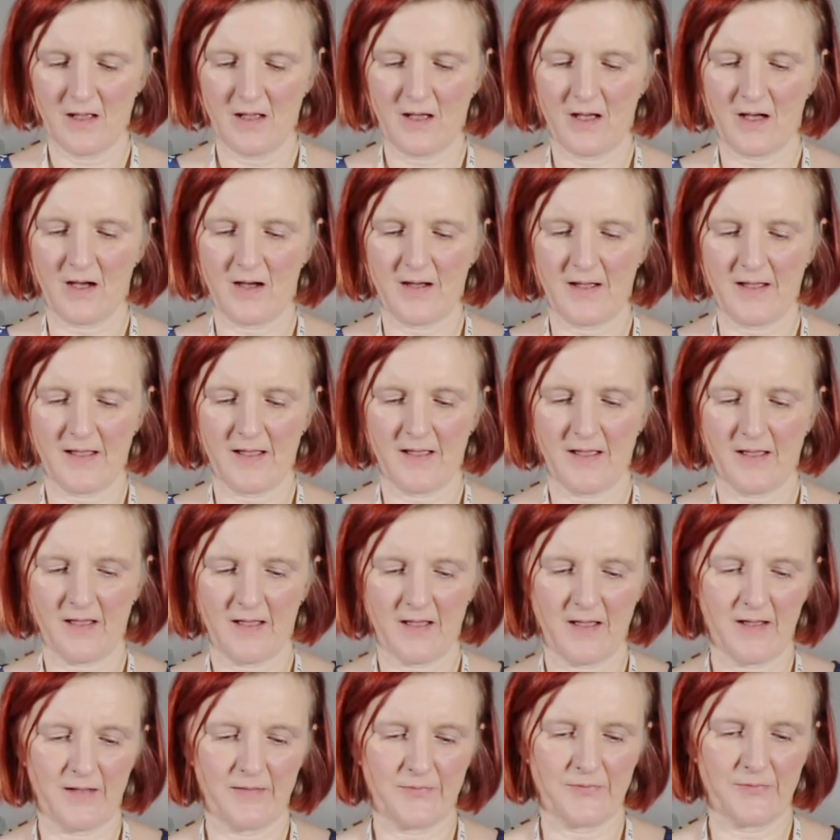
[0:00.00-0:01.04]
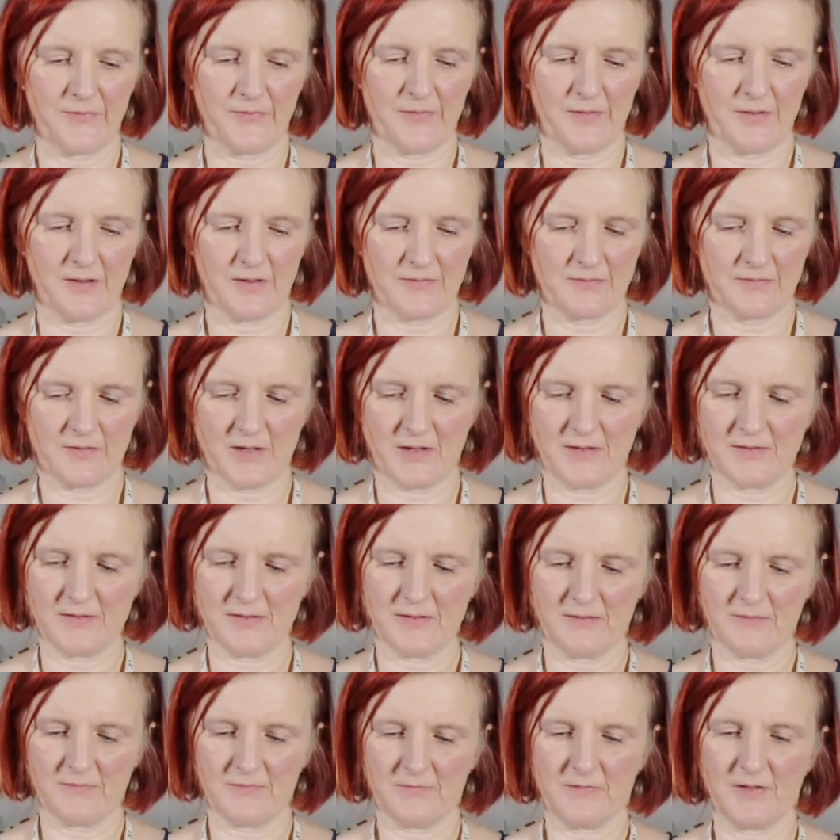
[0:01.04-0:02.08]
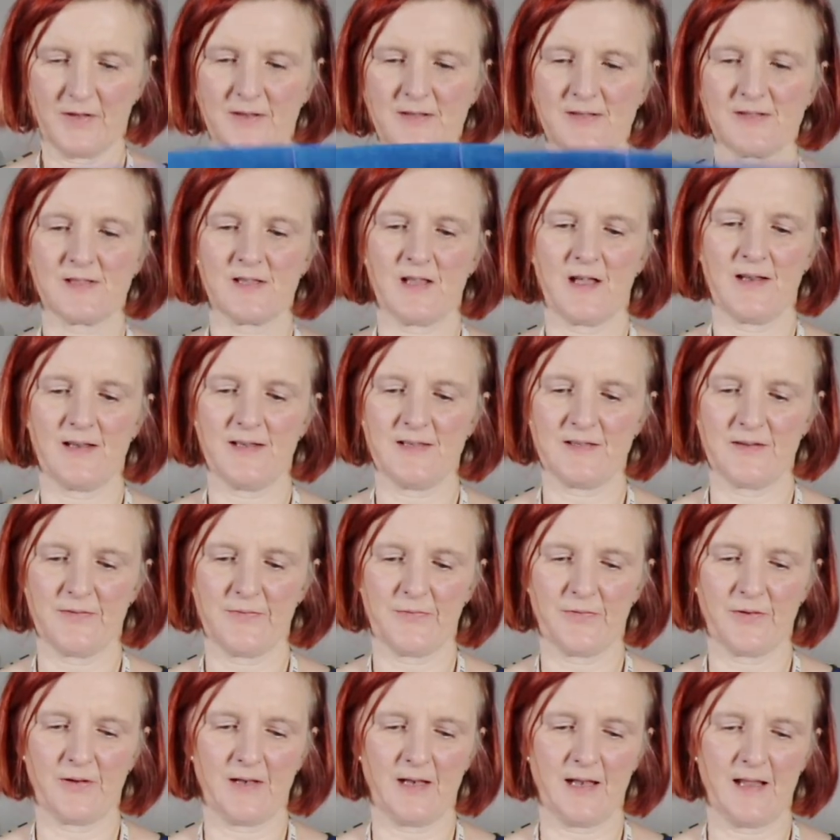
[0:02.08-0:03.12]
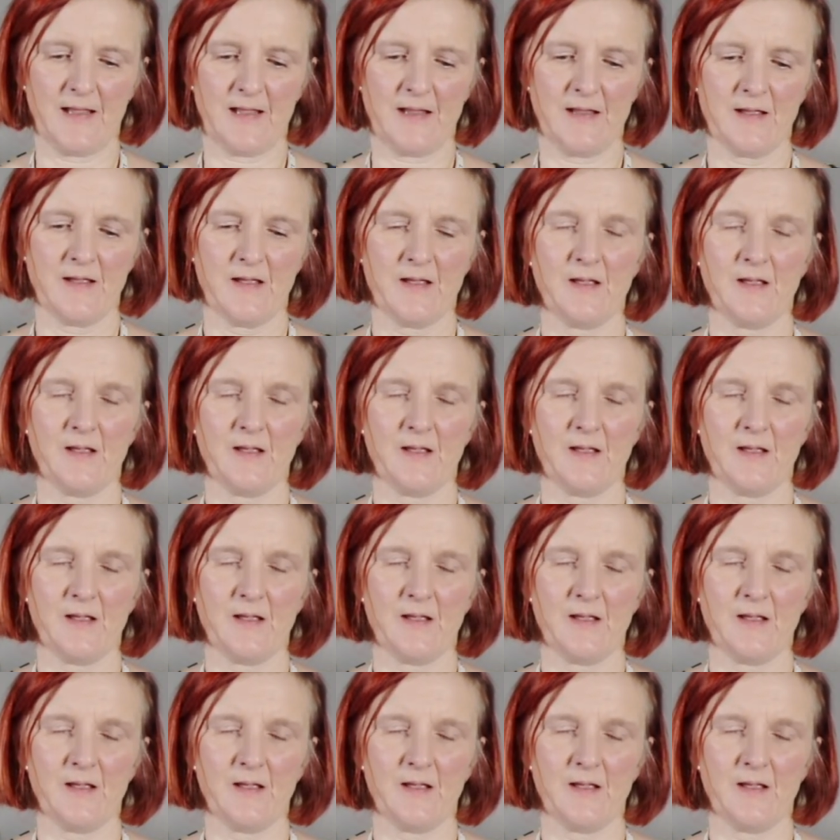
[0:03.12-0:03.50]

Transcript: I have done it slightly differently.